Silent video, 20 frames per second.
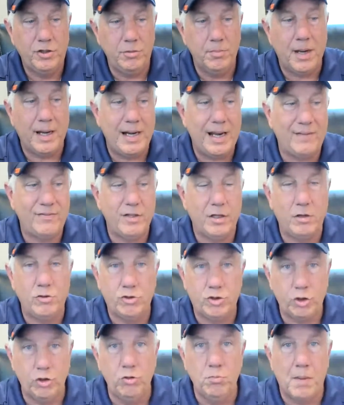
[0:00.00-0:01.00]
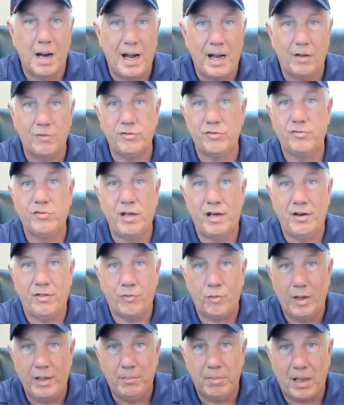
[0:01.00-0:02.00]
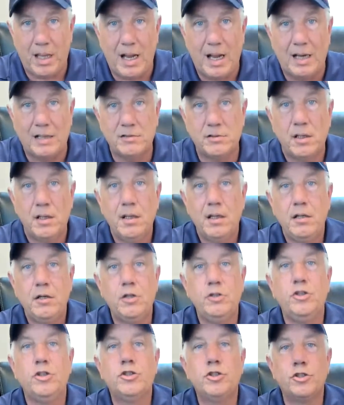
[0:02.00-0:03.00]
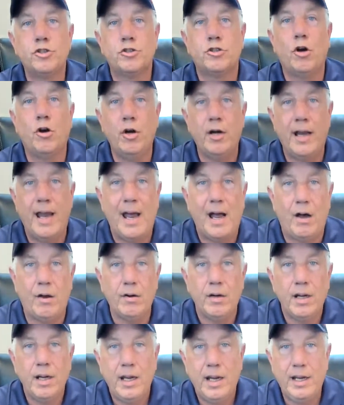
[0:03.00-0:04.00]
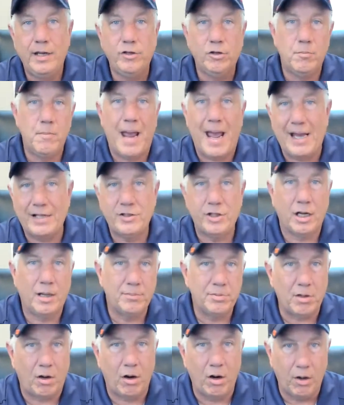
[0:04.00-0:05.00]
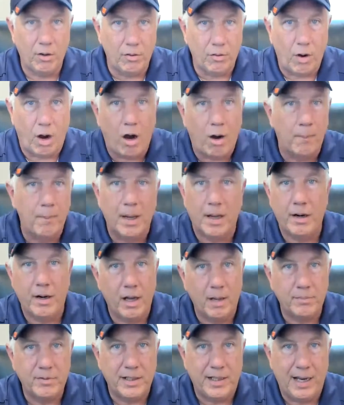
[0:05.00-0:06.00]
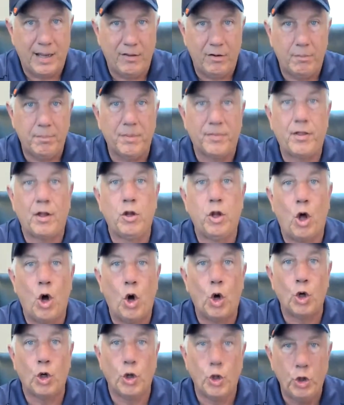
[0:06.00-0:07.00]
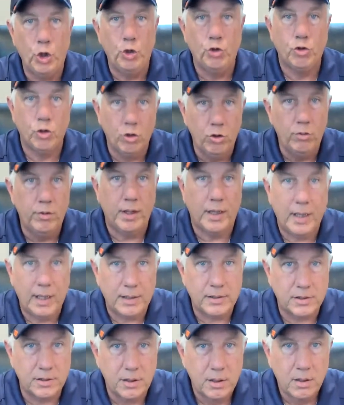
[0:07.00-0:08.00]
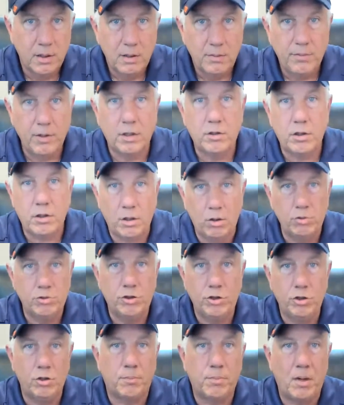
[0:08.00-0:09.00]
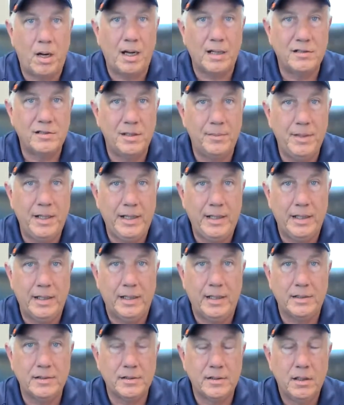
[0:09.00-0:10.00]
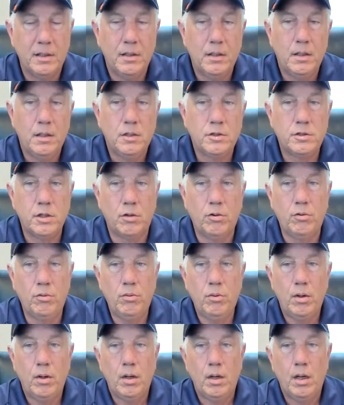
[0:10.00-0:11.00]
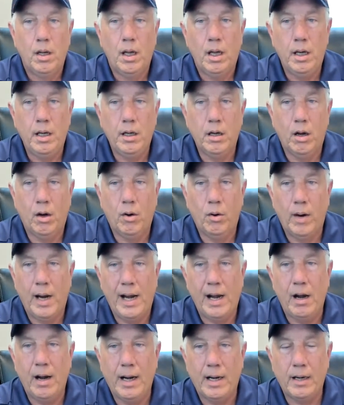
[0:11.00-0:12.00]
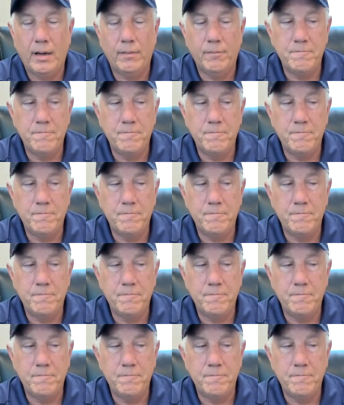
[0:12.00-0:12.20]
you might have to go 2 miles instead of 3 blocks, because you're just starting out and your matchups aren't all butted up together. But the longer you do this, the closer your proximity is. So, Eric,